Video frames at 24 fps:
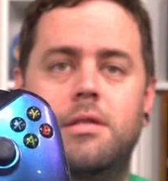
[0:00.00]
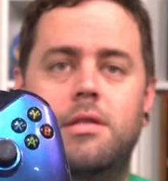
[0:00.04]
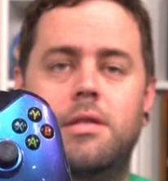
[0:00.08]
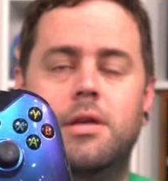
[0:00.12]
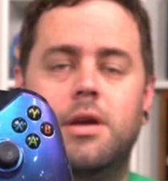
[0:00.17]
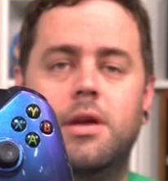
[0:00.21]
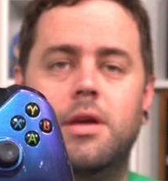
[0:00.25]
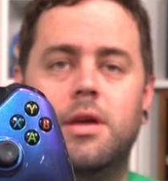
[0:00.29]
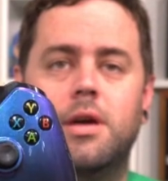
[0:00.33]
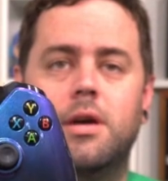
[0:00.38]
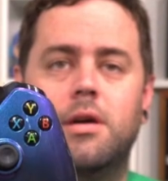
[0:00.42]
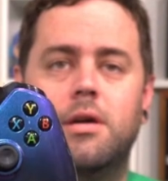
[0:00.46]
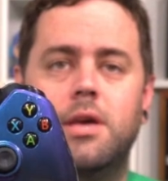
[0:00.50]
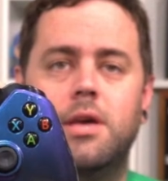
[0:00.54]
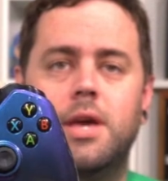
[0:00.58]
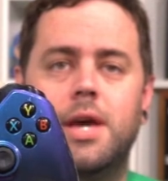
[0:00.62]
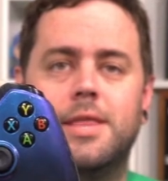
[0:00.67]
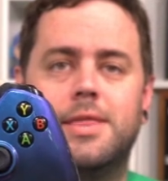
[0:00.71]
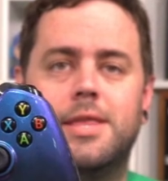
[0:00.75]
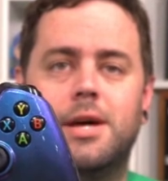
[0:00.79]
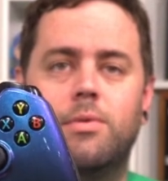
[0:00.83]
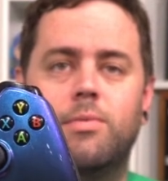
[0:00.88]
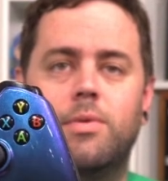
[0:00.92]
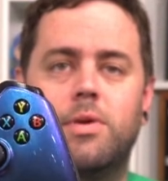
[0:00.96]
There you go, you
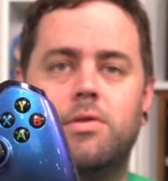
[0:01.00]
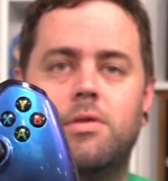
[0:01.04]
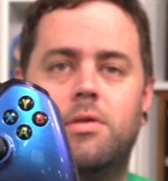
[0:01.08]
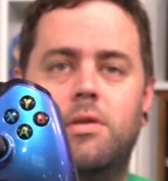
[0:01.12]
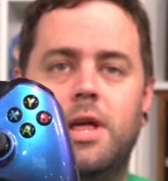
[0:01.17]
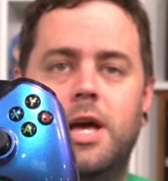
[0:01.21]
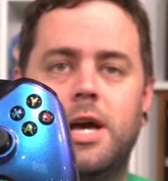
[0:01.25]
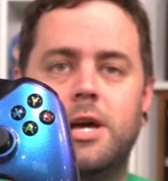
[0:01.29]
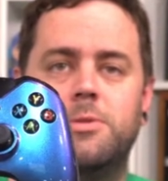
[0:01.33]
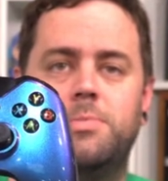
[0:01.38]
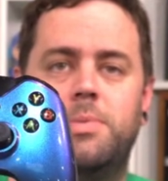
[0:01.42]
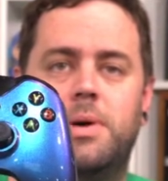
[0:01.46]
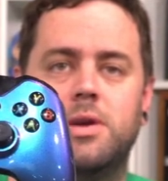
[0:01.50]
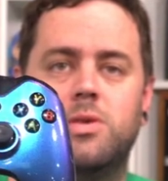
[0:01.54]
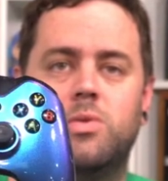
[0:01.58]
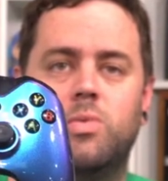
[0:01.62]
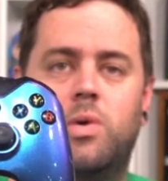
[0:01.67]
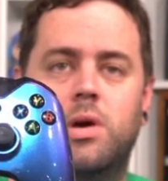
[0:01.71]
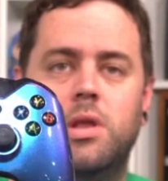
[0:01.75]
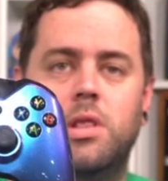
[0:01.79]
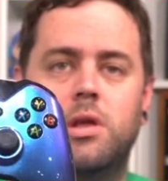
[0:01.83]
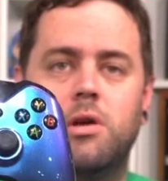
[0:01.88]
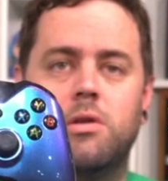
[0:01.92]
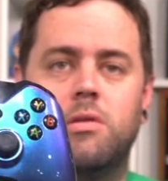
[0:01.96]
got that original Xbox
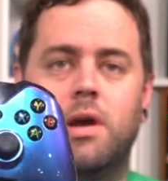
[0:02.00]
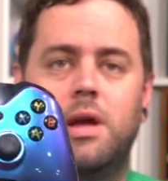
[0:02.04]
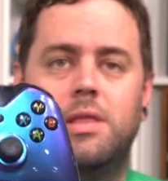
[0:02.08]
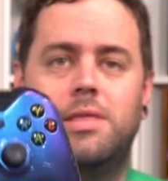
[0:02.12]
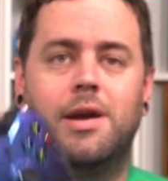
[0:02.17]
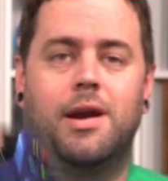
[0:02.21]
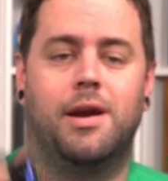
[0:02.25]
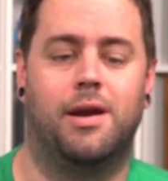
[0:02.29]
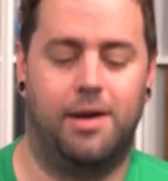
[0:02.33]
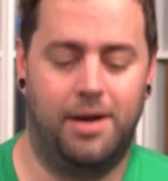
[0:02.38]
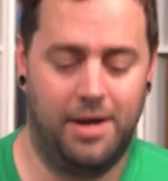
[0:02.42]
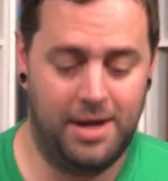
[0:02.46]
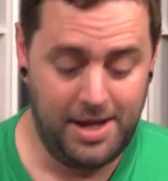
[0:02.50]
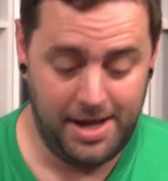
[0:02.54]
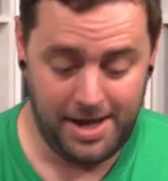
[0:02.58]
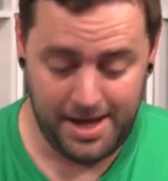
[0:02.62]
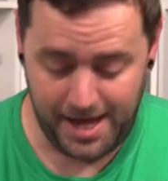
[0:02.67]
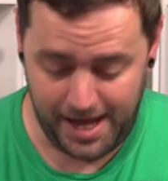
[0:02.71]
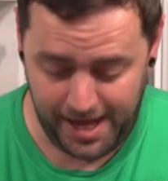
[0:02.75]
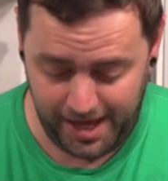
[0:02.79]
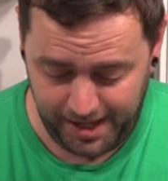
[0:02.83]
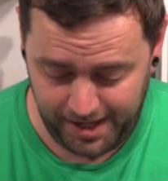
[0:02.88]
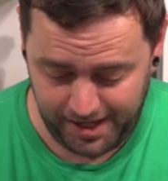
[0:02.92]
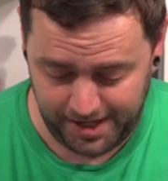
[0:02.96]
One look right there.
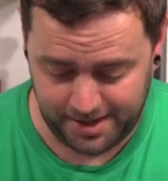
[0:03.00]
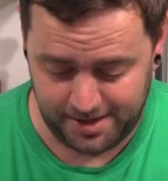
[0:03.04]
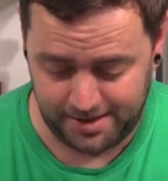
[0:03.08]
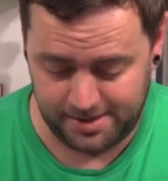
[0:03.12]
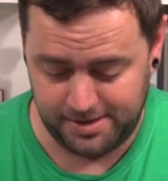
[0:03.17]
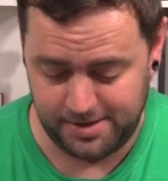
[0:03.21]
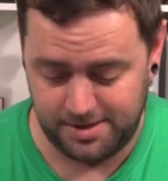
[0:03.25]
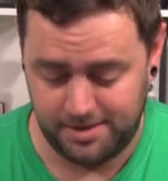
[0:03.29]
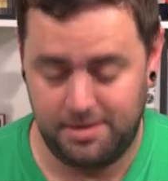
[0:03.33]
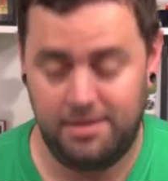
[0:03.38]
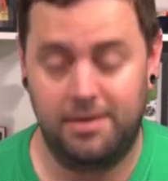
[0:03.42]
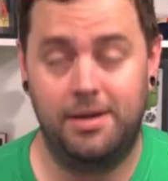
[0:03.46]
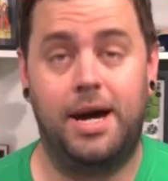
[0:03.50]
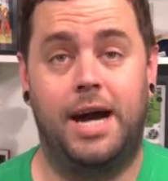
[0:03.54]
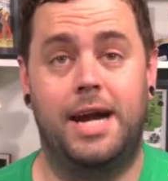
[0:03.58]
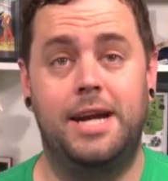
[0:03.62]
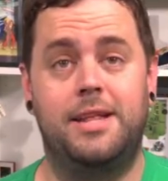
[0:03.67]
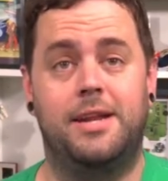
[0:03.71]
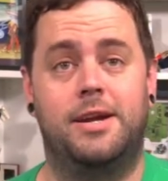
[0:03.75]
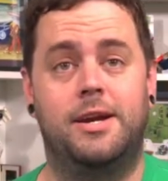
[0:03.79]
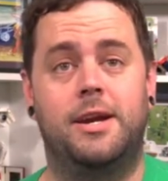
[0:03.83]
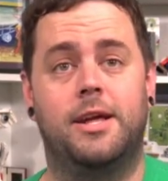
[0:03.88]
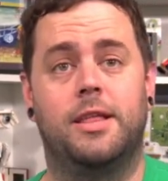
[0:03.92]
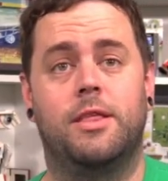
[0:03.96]
And I
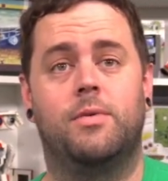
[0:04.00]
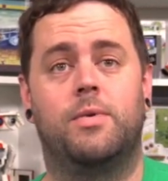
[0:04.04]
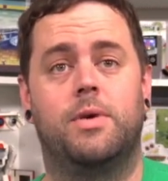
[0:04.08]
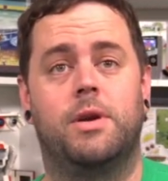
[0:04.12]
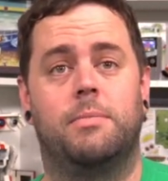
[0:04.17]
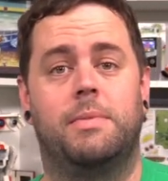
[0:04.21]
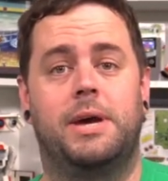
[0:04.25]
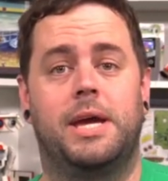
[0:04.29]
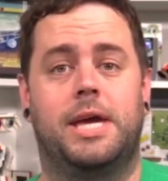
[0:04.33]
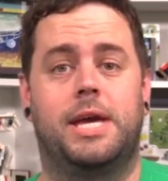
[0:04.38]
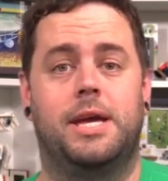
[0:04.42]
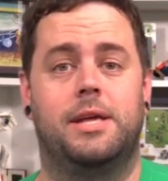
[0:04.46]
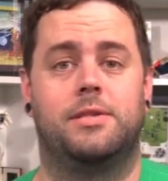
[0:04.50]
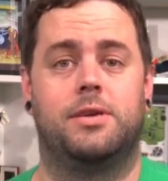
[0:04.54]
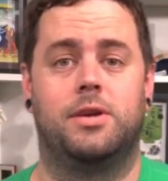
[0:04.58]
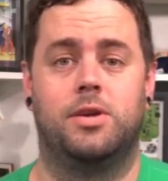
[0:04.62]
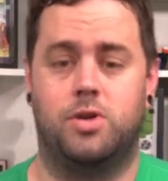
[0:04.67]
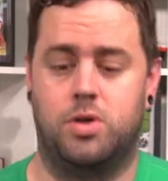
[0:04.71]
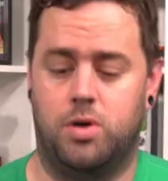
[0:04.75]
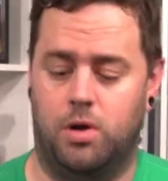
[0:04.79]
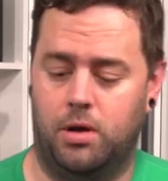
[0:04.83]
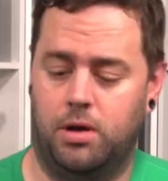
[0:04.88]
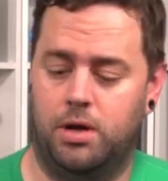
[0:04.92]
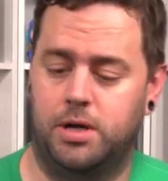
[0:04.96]
did another one of my kids'
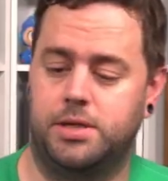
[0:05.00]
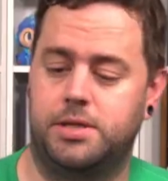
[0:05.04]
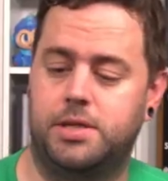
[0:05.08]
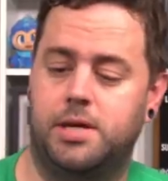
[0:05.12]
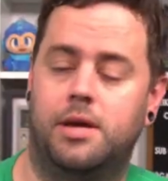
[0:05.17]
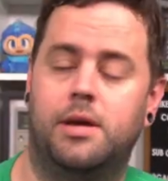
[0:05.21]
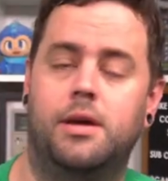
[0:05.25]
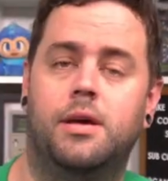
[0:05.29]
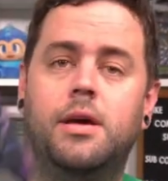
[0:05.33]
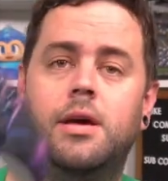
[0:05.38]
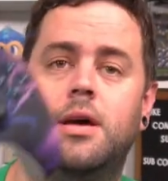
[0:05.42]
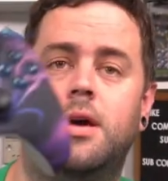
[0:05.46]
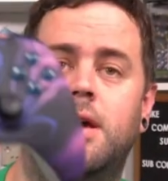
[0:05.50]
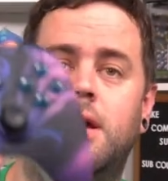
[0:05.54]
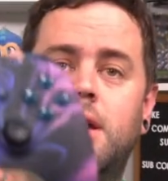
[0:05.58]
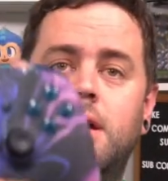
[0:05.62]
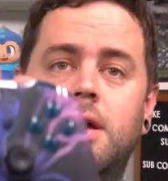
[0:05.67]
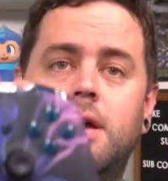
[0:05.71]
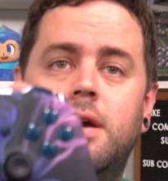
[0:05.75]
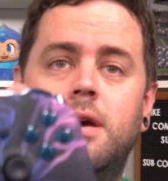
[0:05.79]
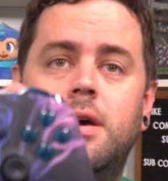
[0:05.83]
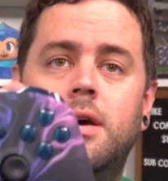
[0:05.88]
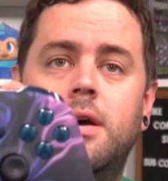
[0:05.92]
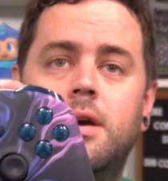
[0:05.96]
controllers.
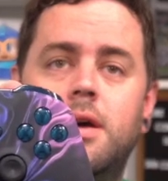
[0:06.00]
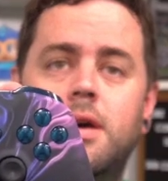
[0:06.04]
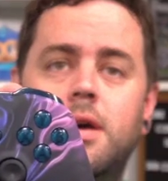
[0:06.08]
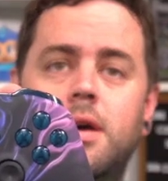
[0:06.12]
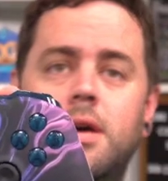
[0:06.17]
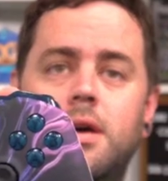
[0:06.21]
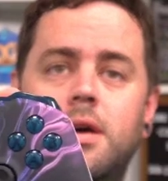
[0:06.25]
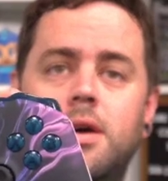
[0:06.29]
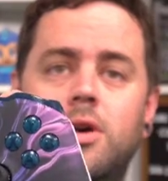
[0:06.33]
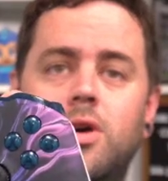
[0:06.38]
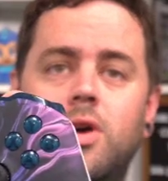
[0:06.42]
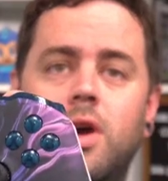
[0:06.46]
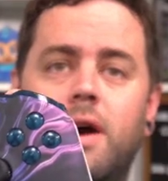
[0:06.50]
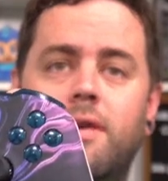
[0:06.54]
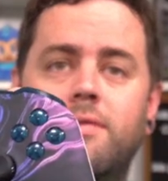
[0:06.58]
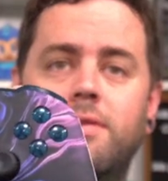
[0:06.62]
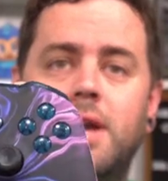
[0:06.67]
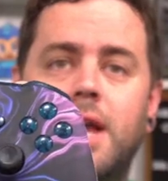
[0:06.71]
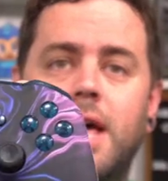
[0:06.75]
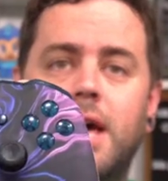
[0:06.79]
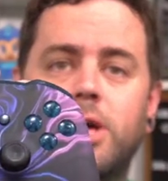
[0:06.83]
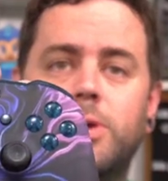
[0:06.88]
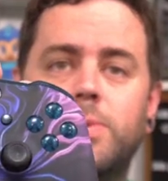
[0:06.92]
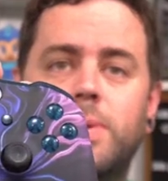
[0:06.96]
You have
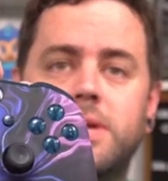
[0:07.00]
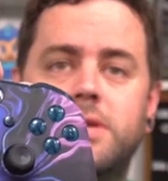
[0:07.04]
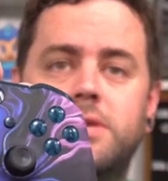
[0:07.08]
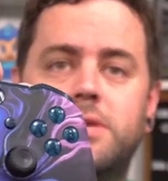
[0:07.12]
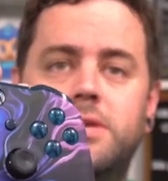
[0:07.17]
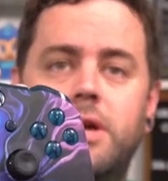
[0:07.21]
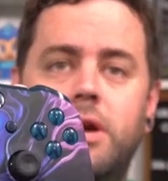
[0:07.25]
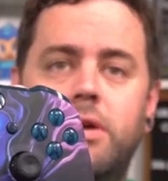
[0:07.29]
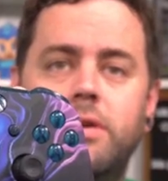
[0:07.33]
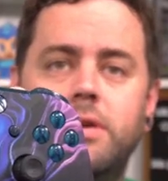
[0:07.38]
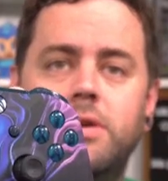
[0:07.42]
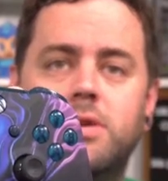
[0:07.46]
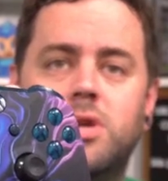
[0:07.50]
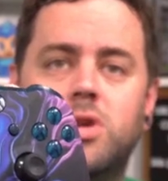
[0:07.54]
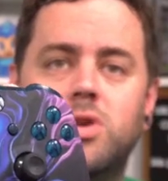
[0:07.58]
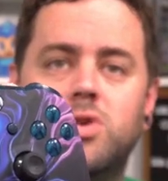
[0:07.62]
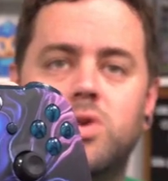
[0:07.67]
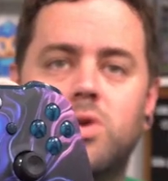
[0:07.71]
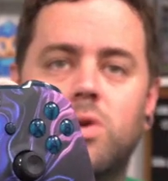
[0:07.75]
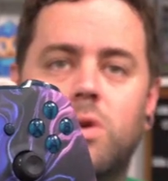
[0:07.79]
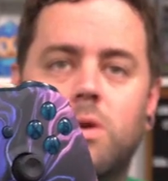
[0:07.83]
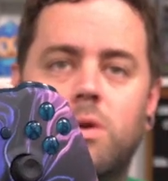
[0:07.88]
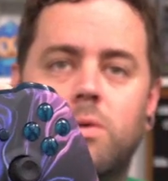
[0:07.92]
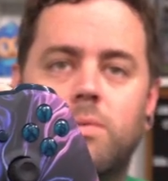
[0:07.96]
an Xbox Series
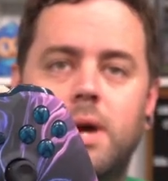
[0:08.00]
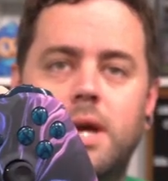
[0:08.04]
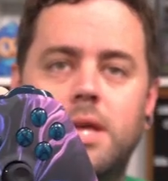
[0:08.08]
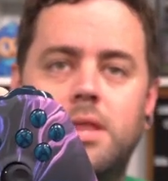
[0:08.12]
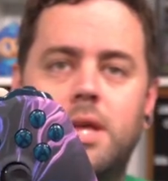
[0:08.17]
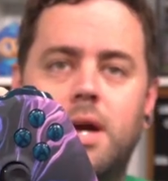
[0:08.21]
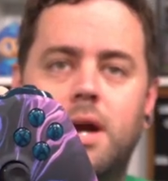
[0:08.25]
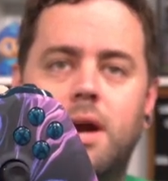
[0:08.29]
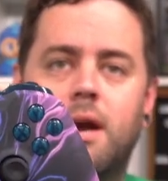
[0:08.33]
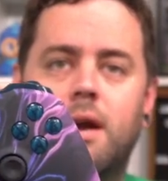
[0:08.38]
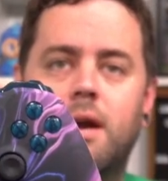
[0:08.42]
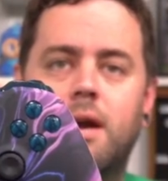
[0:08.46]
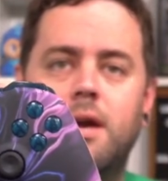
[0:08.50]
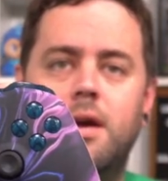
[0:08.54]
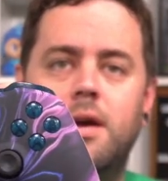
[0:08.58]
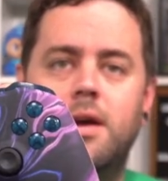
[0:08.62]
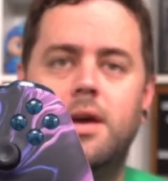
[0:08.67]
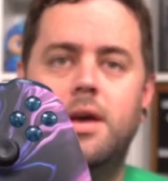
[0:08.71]
controller right there.